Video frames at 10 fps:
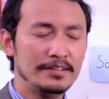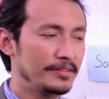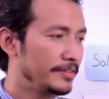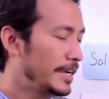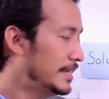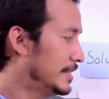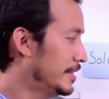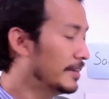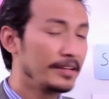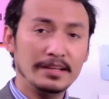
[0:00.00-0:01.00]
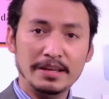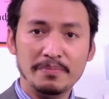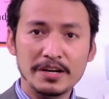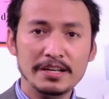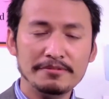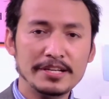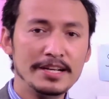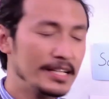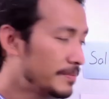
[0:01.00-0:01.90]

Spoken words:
write the imperative sentence,